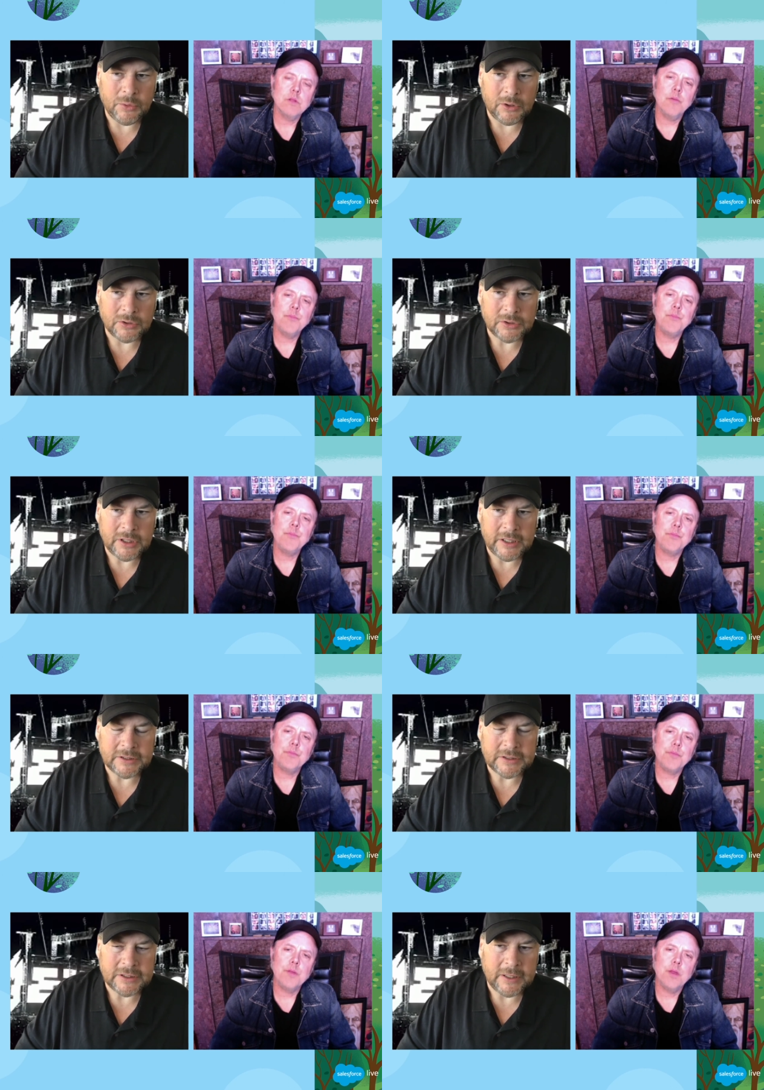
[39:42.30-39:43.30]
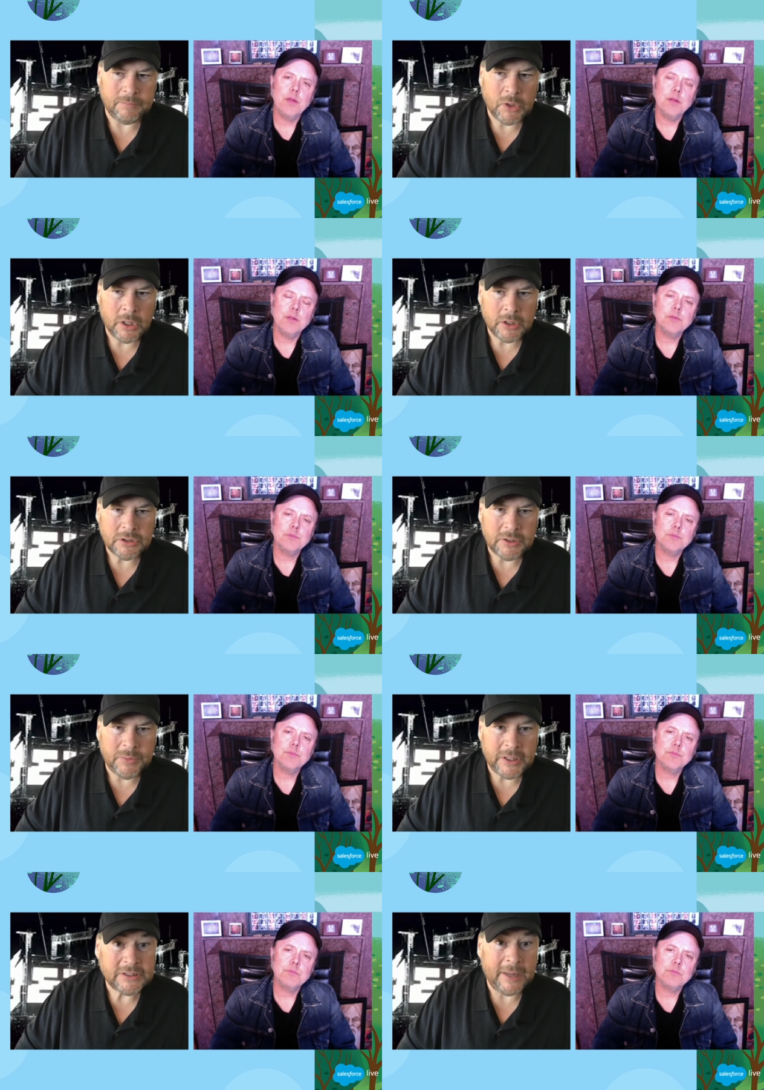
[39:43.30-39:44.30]
Speaker 1: of the world and um,
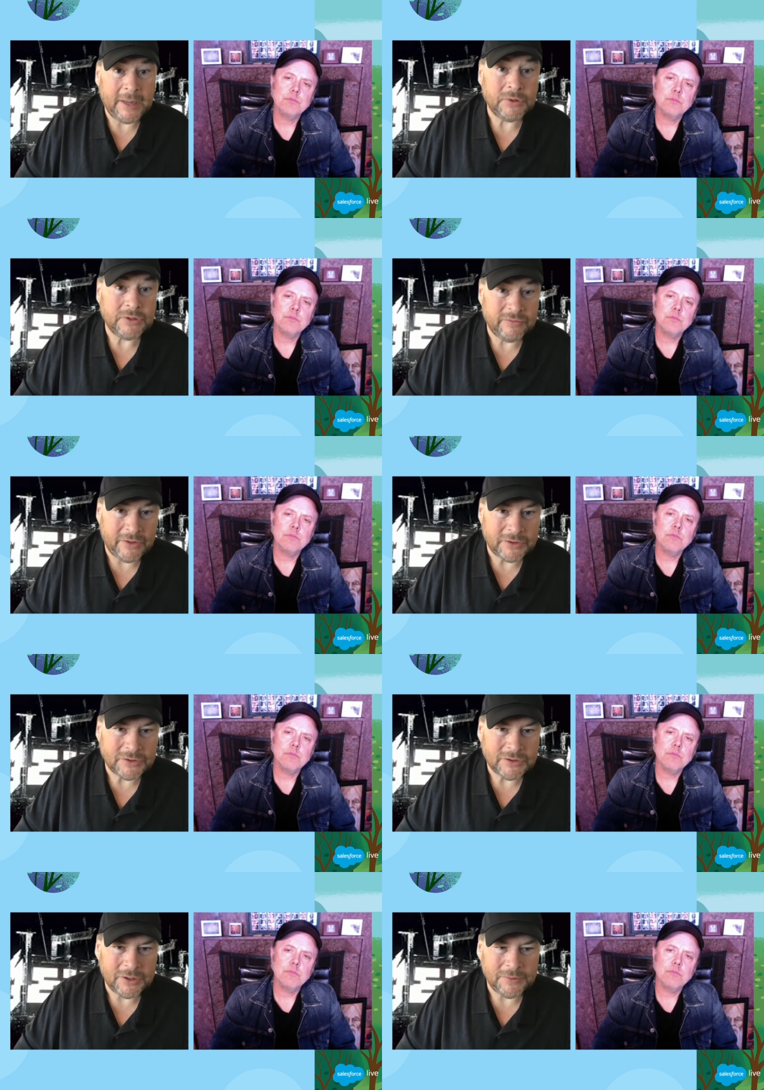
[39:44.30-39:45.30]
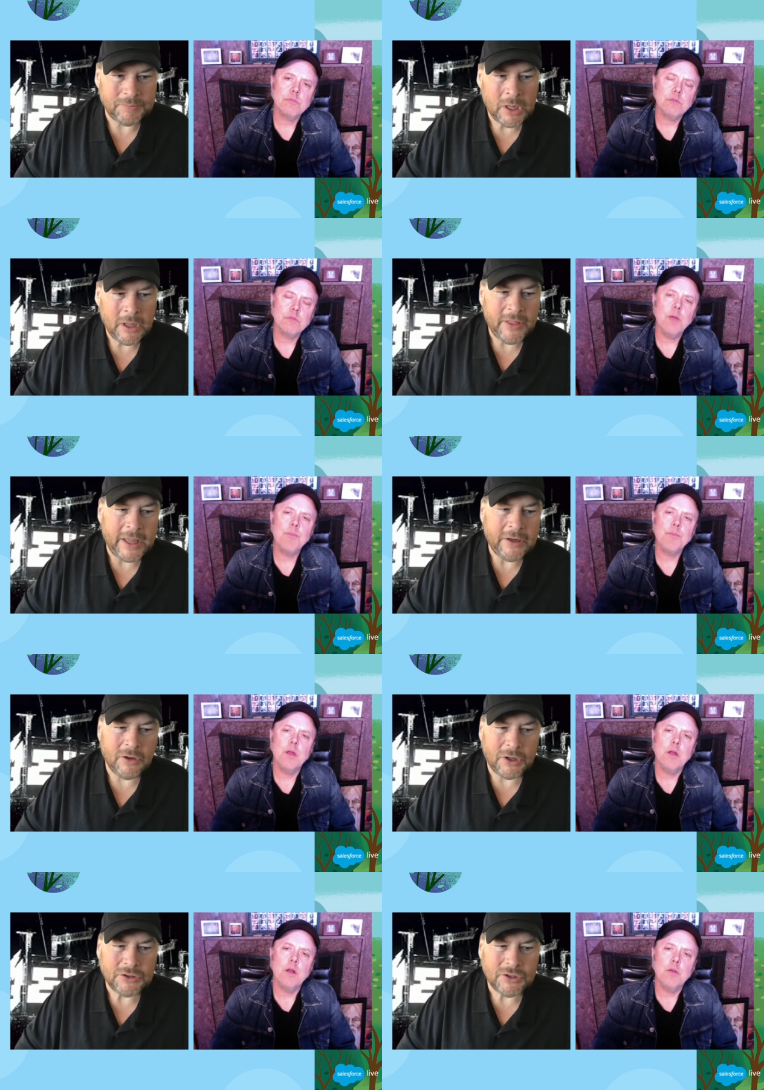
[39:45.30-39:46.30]
to be examples of others. So thank
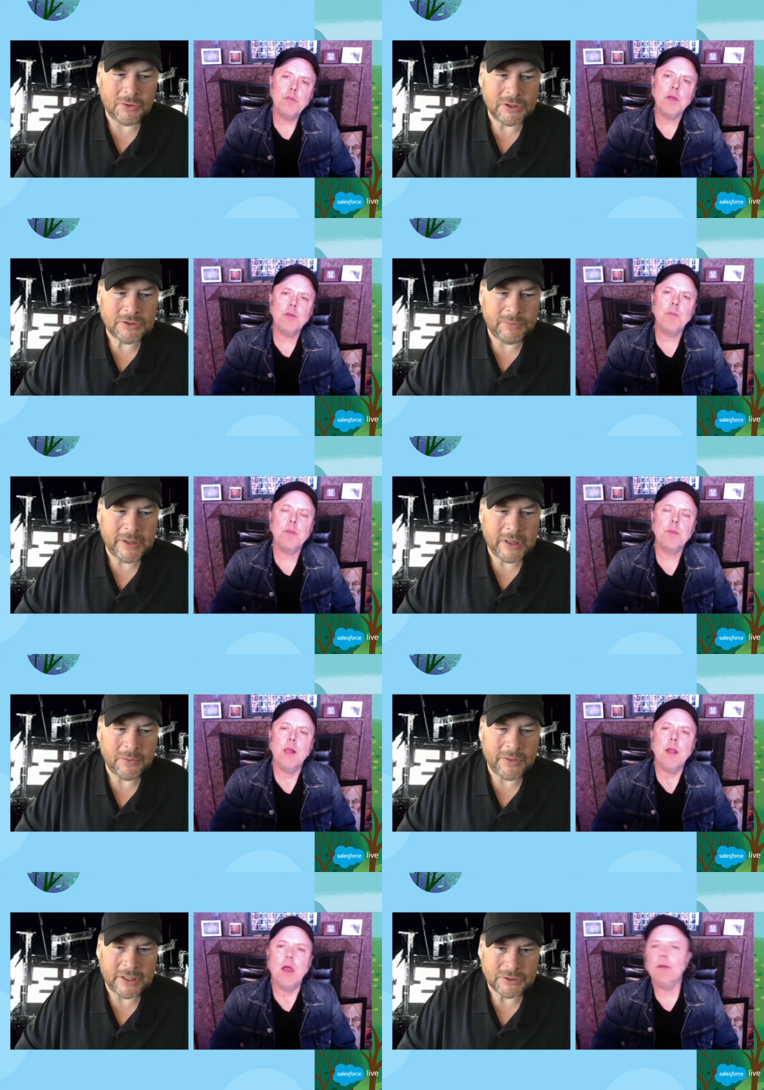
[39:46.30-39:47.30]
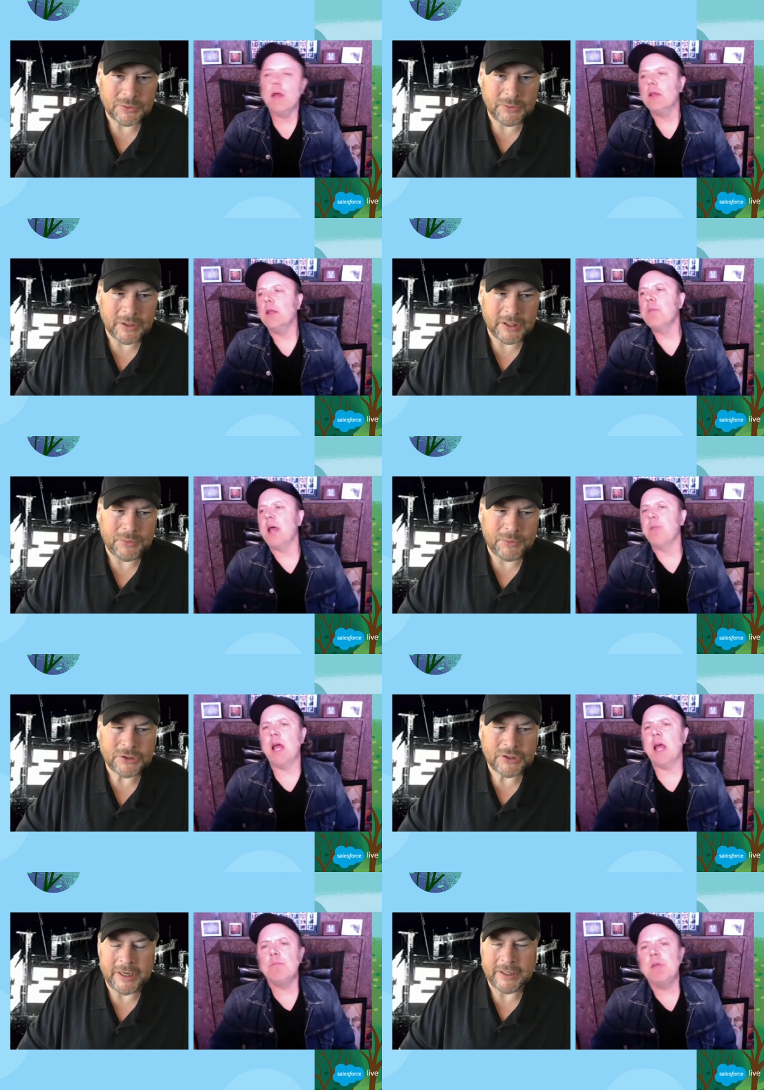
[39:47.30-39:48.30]
you, Lars Ulrich, for being with us. May,
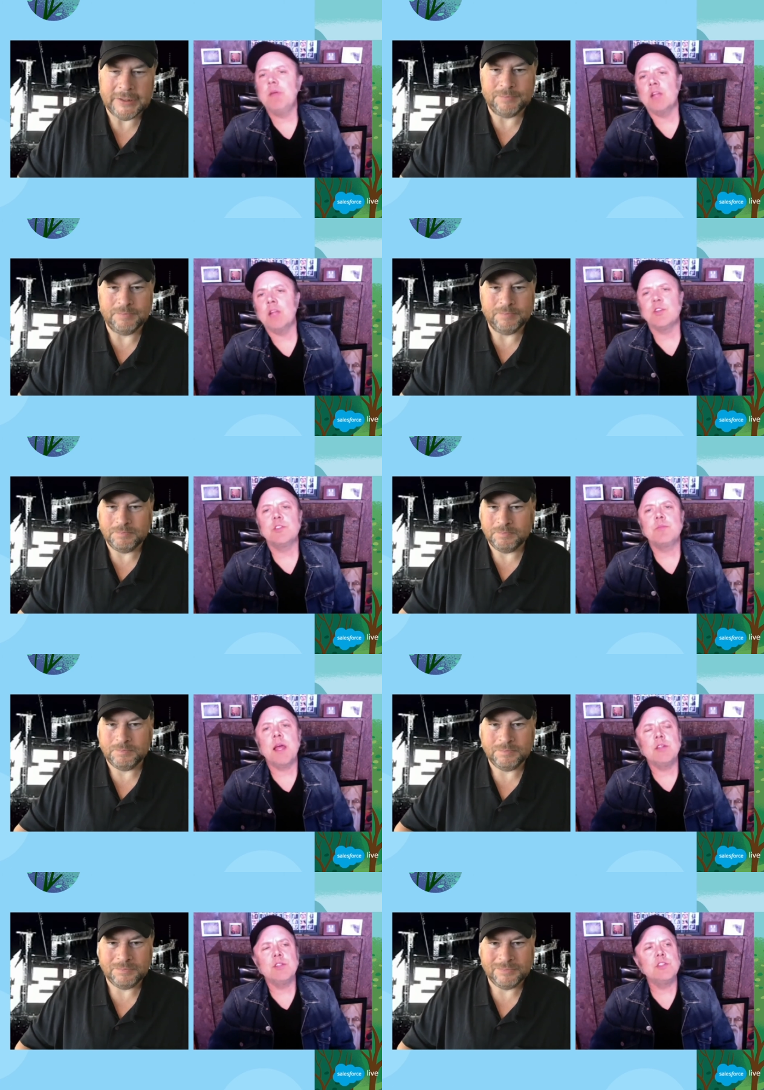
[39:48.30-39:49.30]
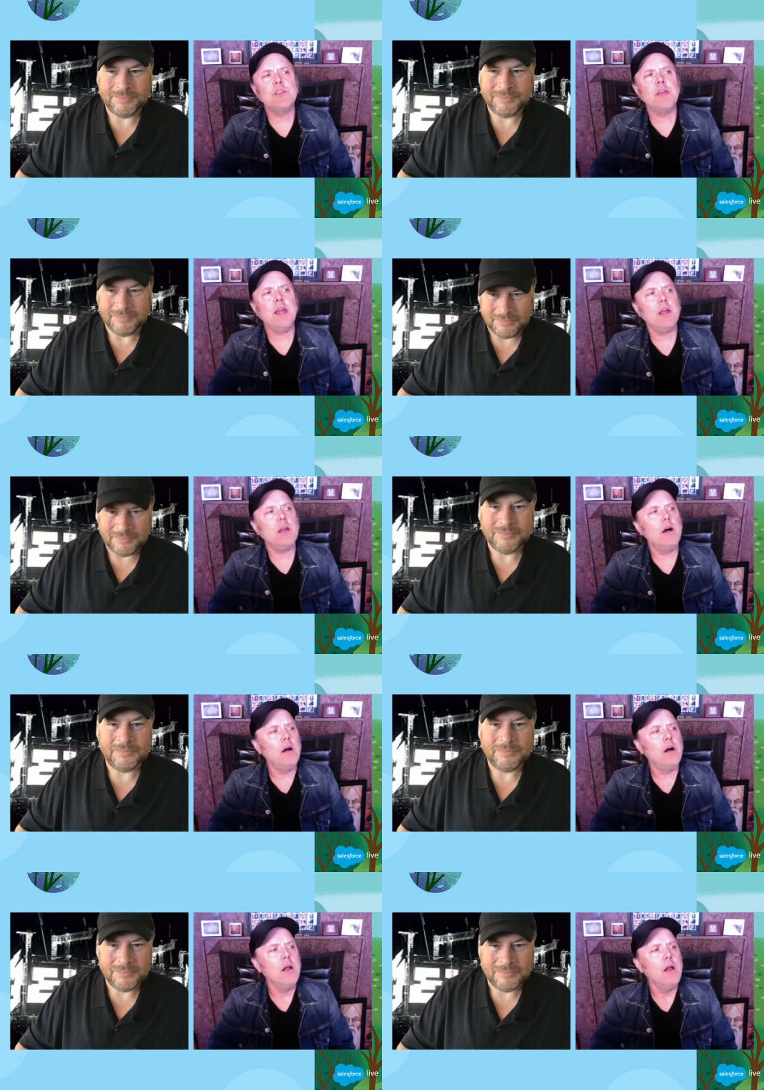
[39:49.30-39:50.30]
may,
Speaker 2: I, may I just may I just thank
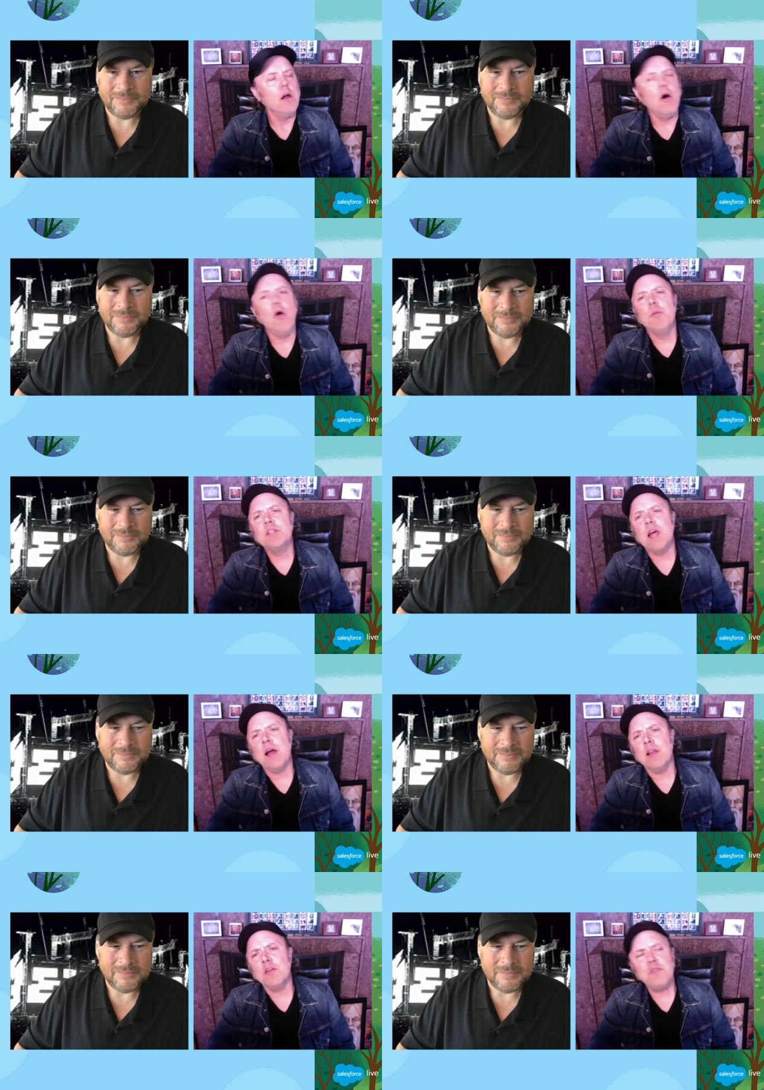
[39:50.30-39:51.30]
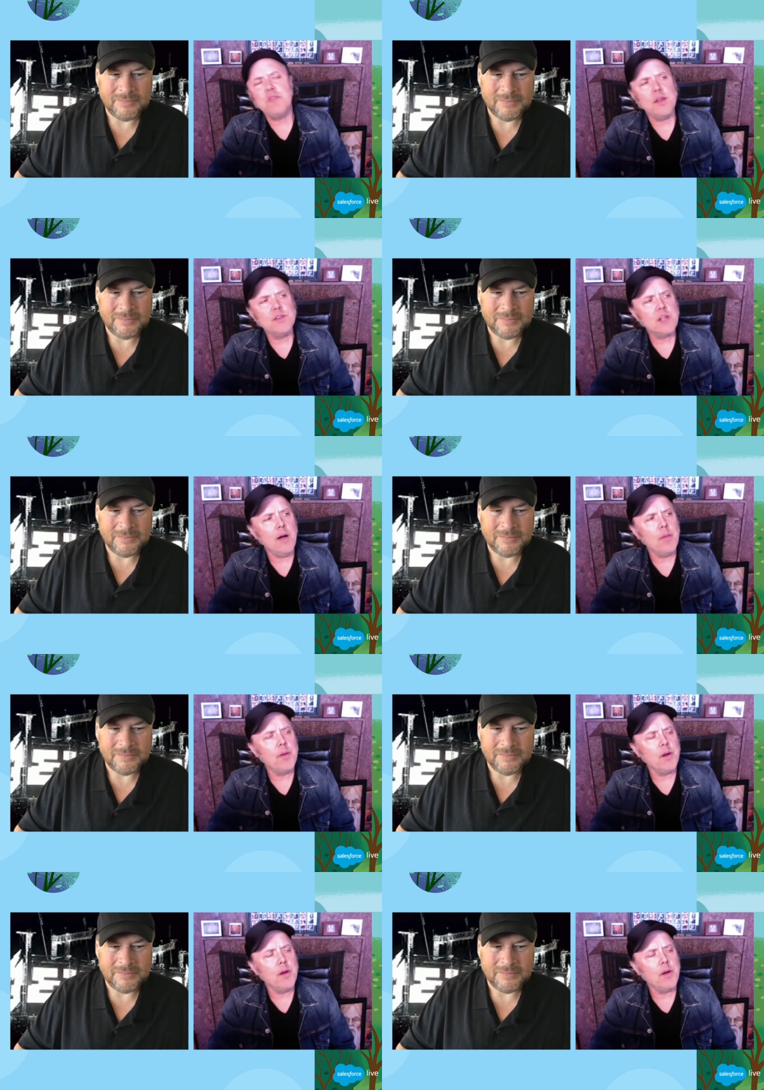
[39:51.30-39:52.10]
uh, all the Metallica fans out